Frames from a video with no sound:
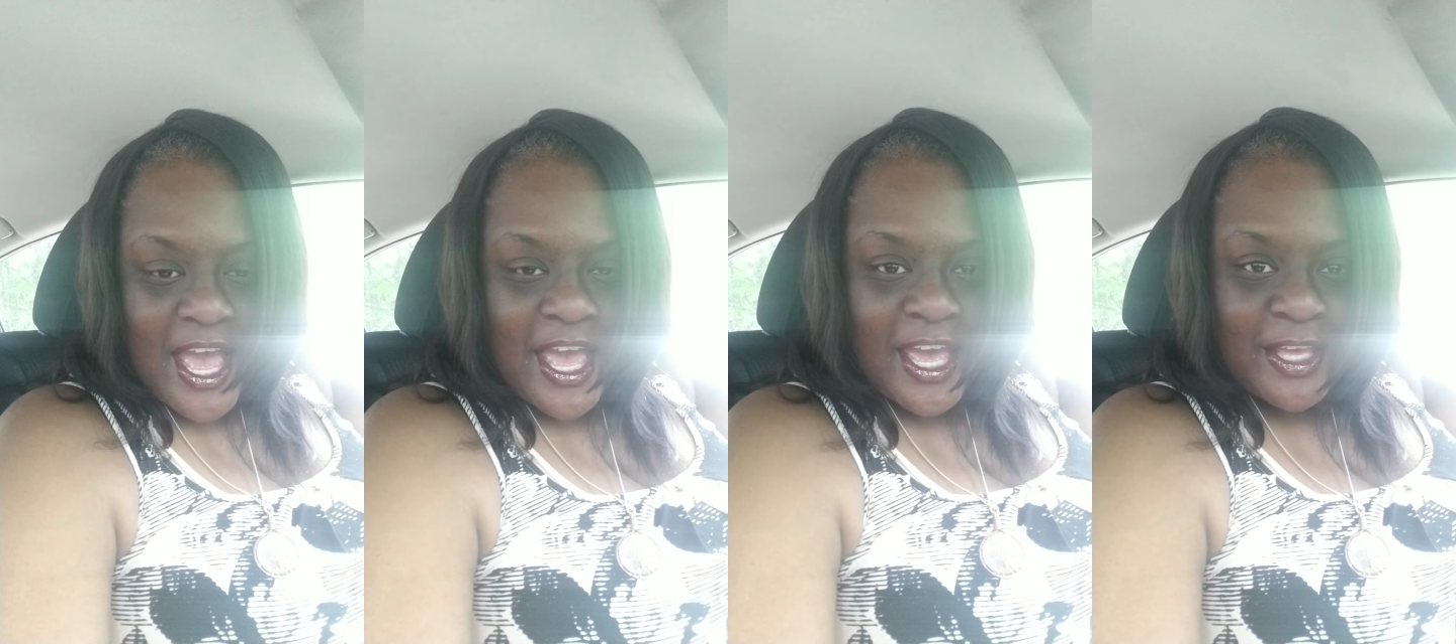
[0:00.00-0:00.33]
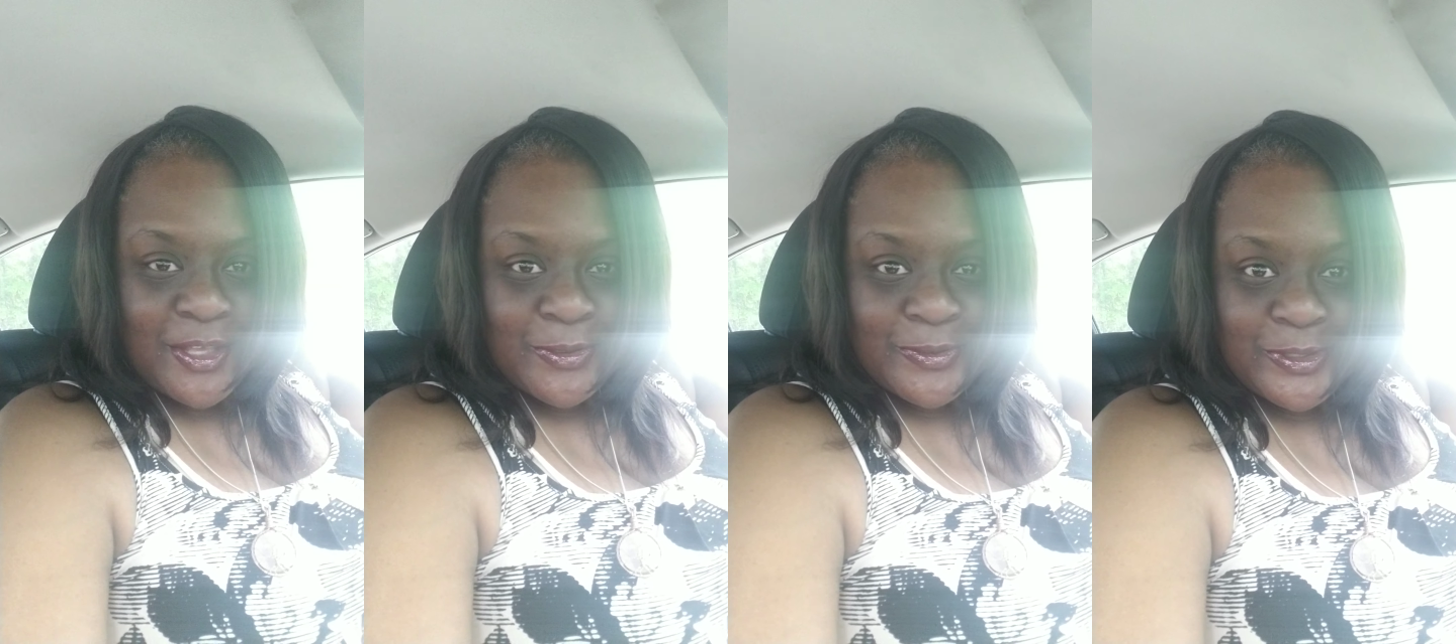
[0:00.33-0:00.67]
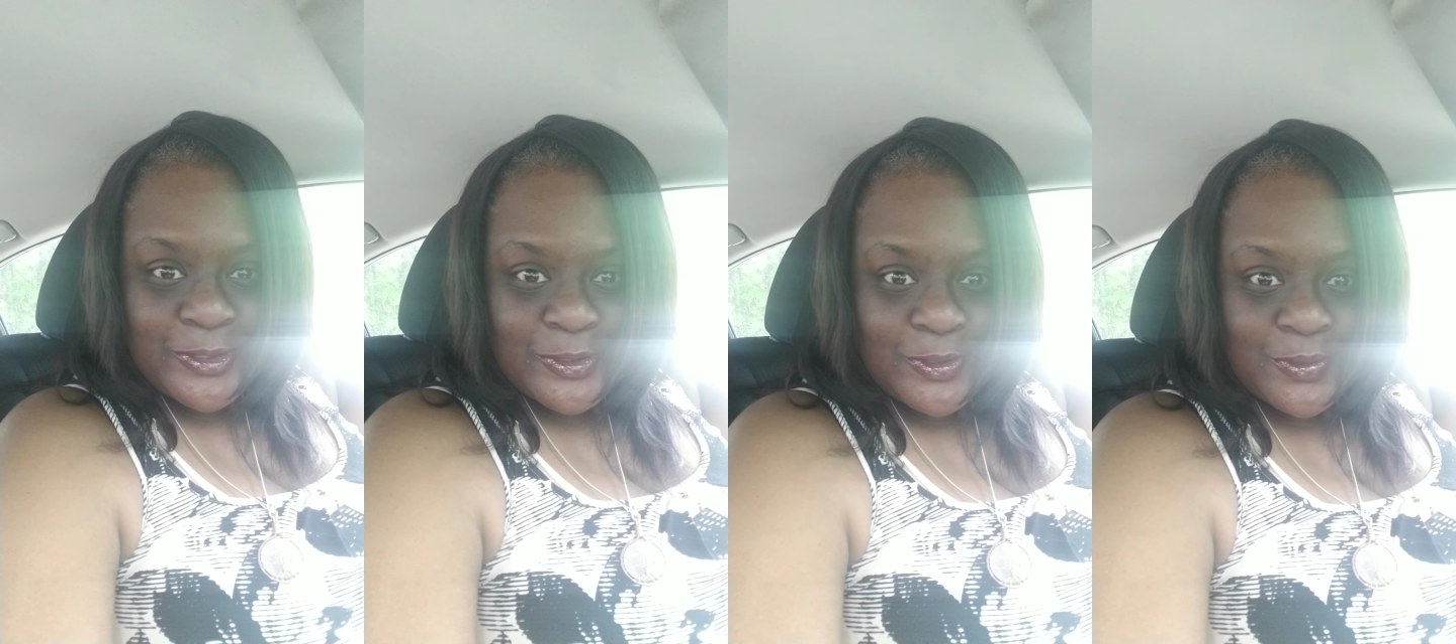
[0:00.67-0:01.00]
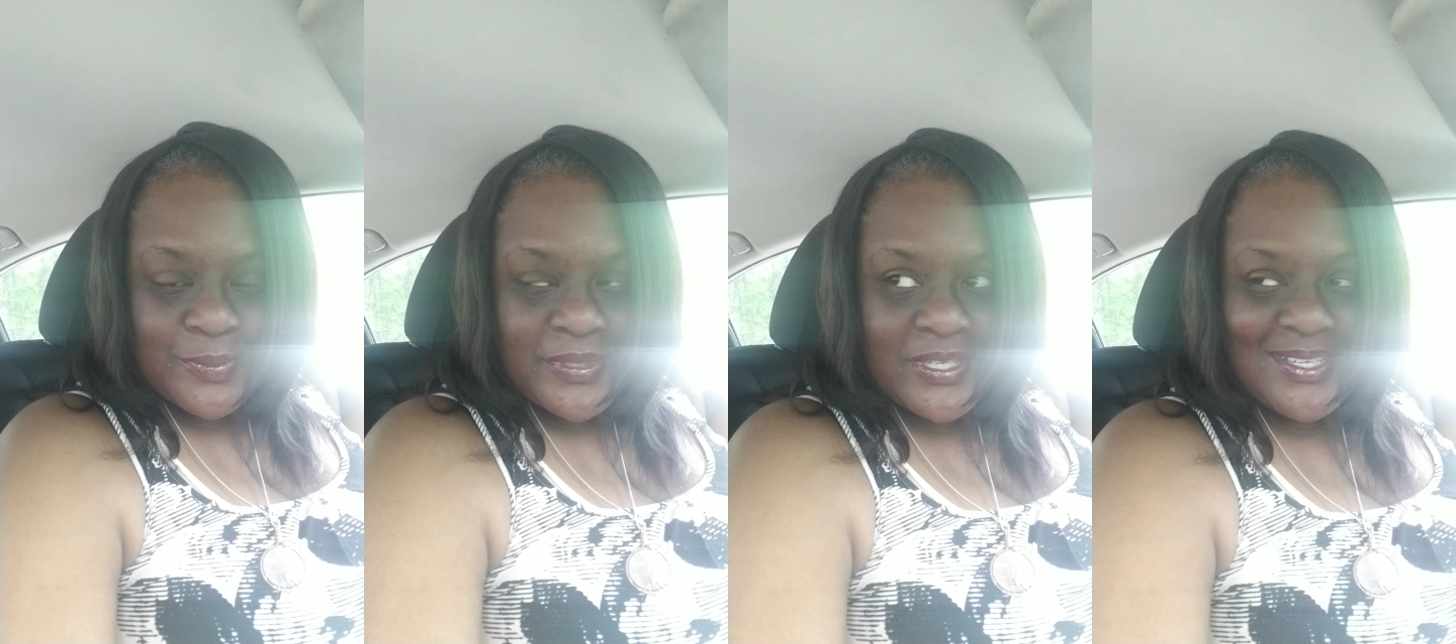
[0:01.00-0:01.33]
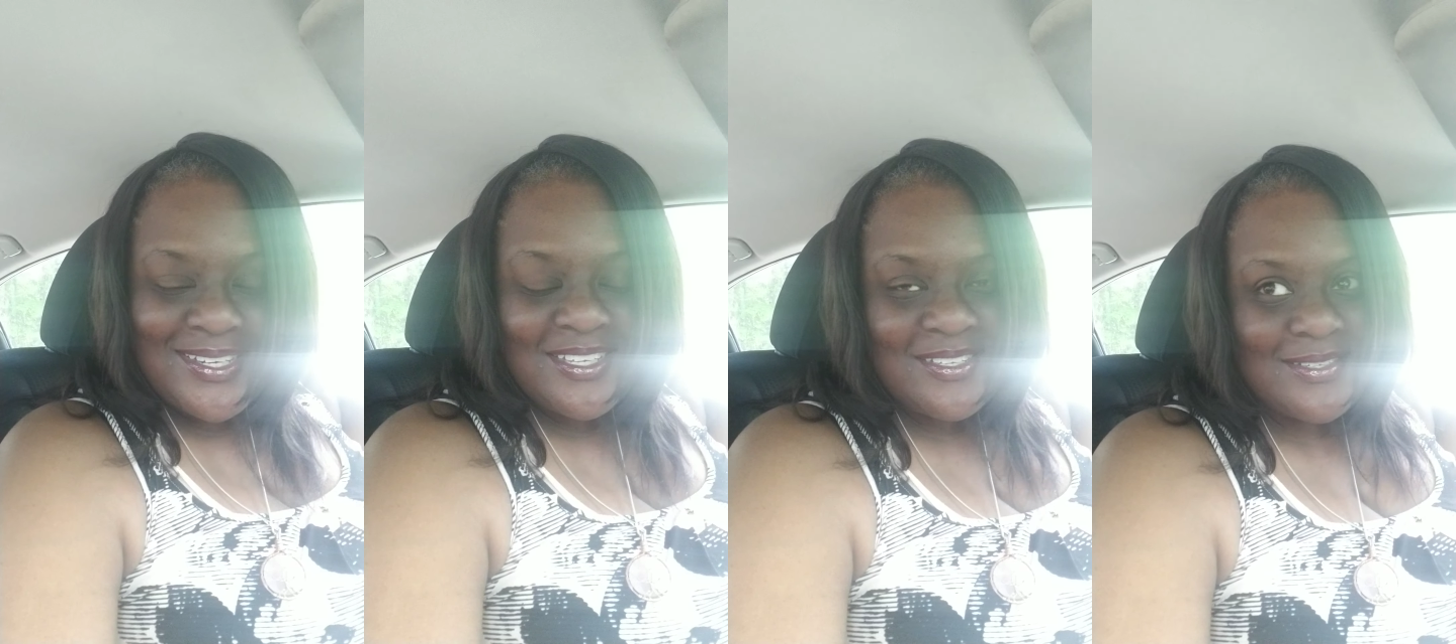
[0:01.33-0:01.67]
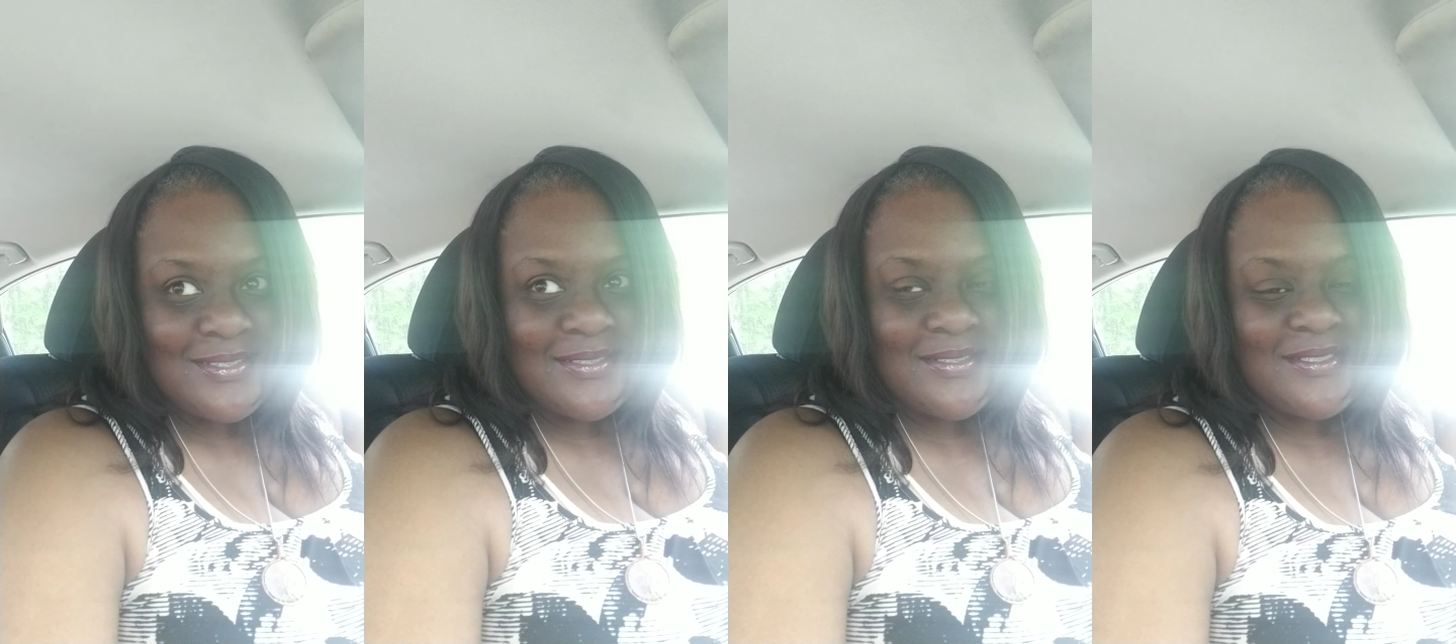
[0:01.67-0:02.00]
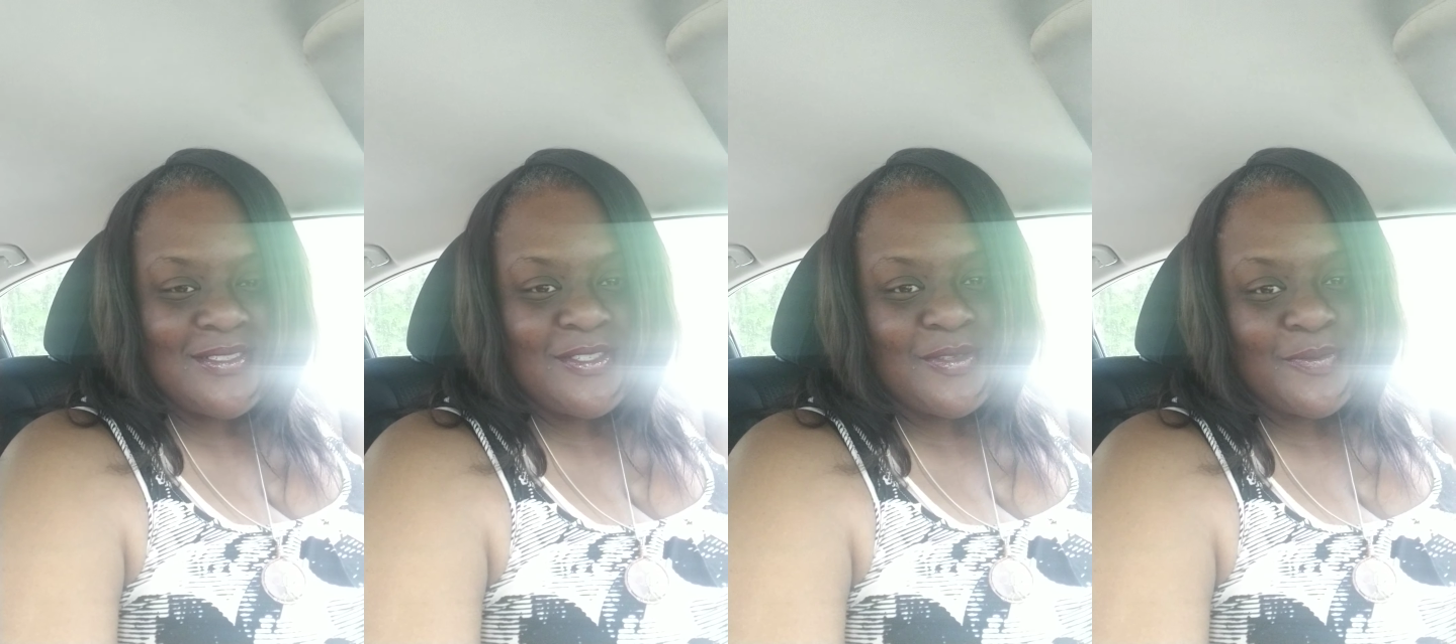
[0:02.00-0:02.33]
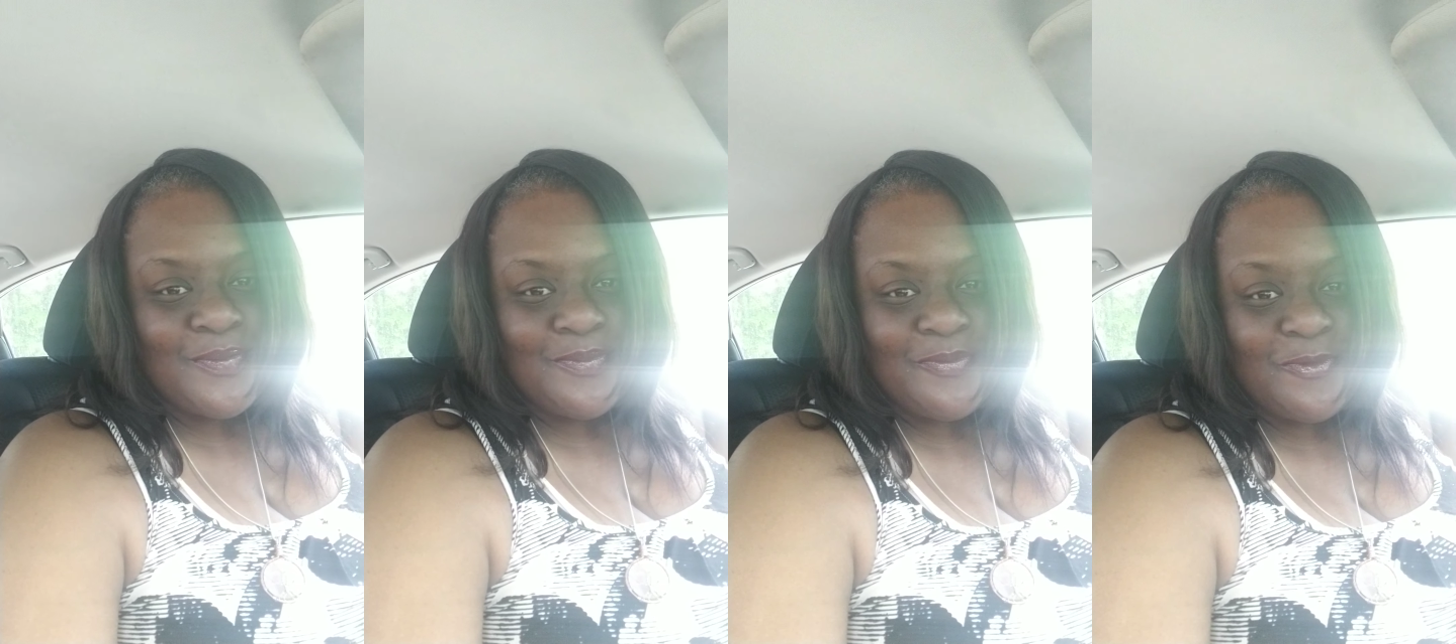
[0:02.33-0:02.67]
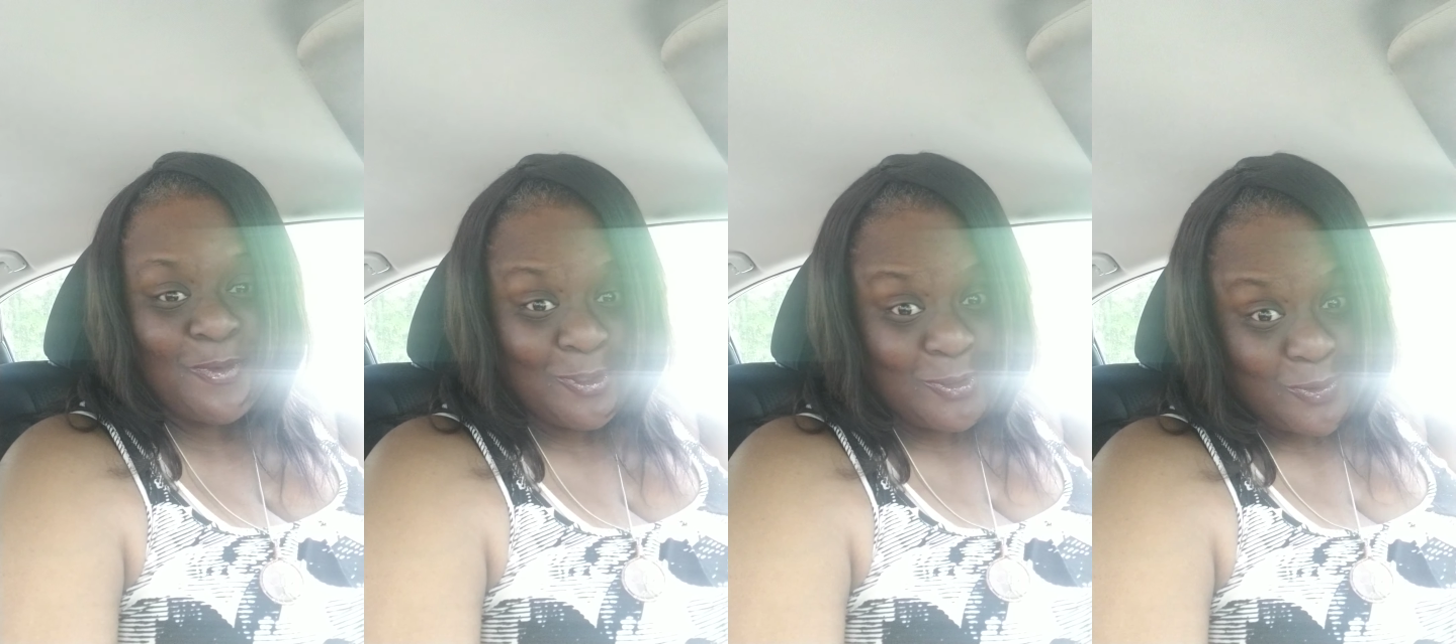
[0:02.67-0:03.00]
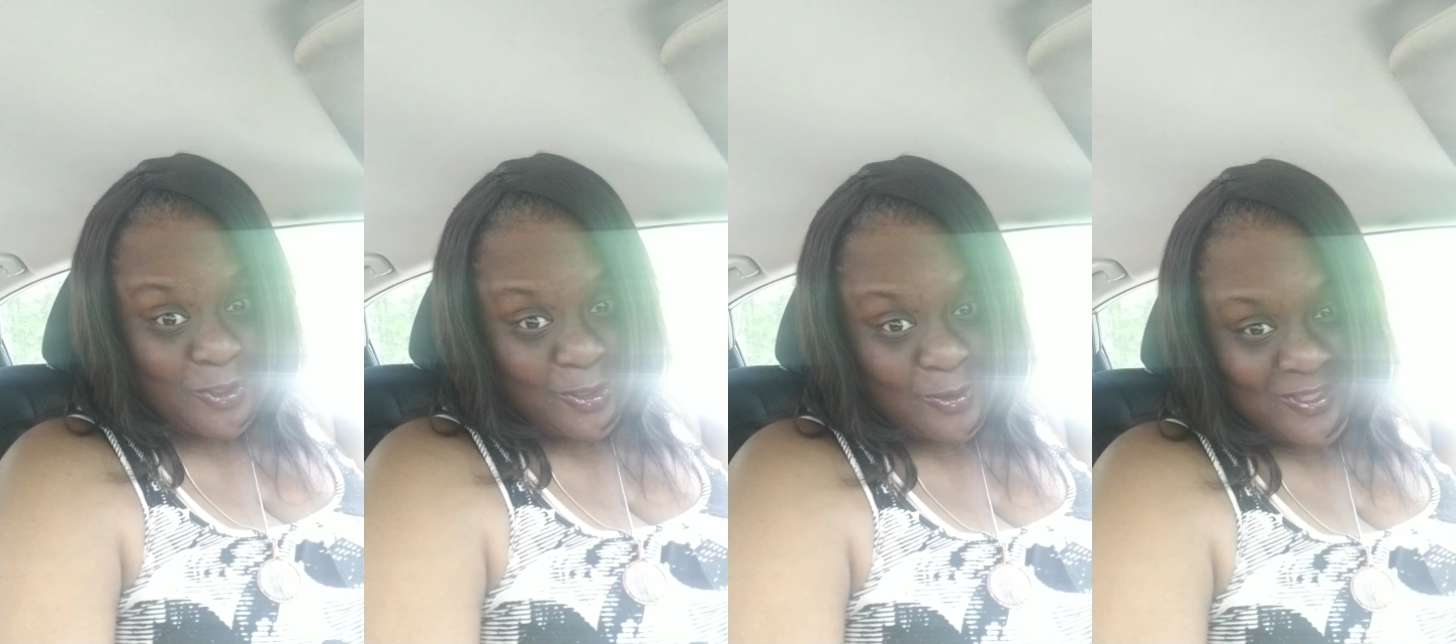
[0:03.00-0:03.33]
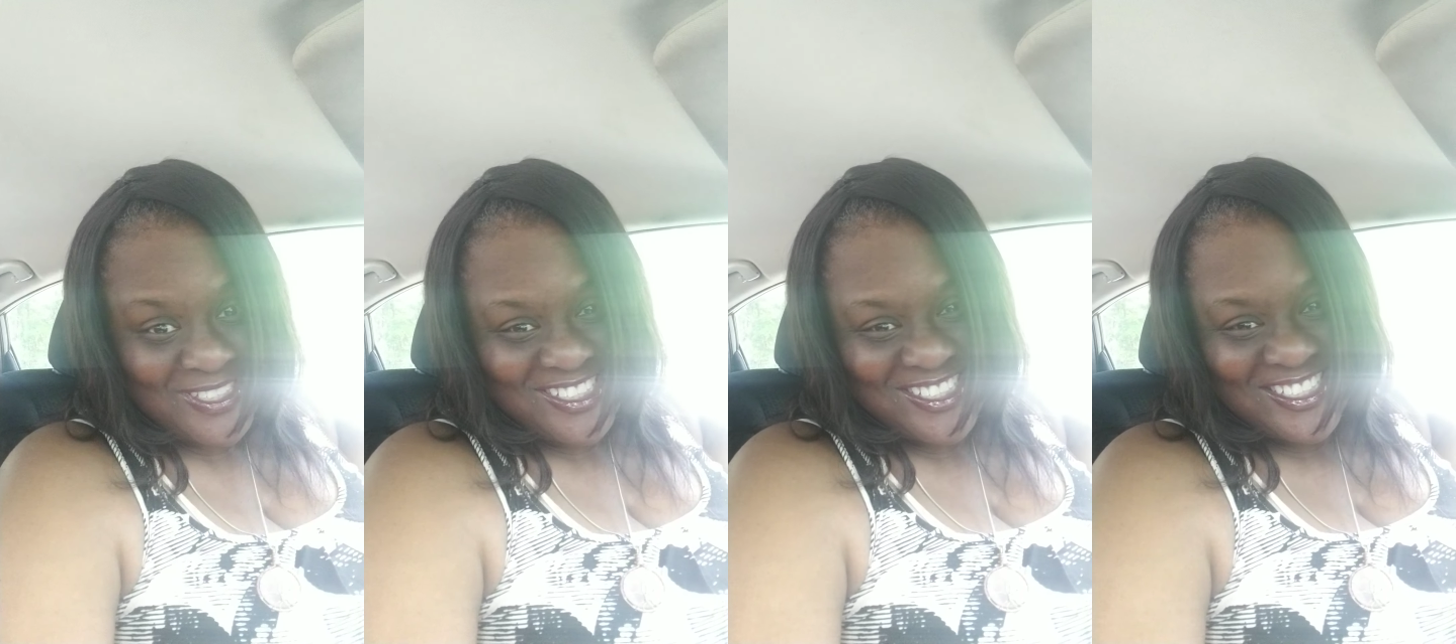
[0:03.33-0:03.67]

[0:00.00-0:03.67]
Hey YouTube, it is 421.